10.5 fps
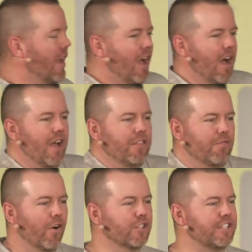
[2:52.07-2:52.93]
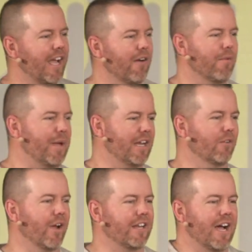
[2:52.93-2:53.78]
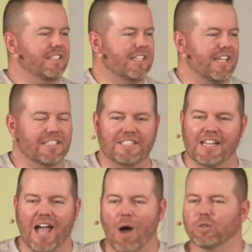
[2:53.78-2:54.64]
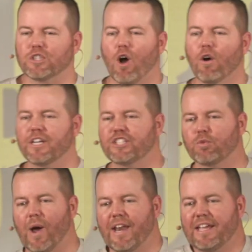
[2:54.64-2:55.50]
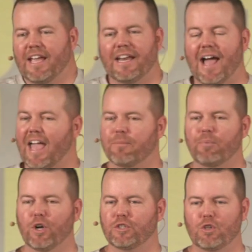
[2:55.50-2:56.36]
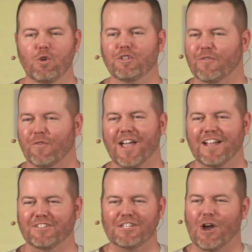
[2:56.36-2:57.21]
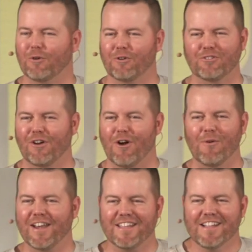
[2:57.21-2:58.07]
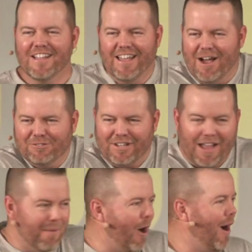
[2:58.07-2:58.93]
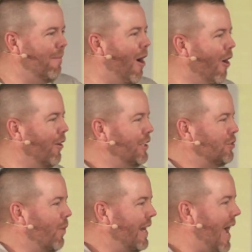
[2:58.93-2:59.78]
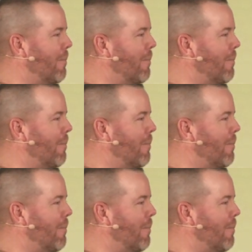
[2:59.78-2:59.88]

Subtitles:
the first thing I began to recognize is that I was already sweating, and I had put two different kinds of deodorants on already, and I was like, I'm already sweating.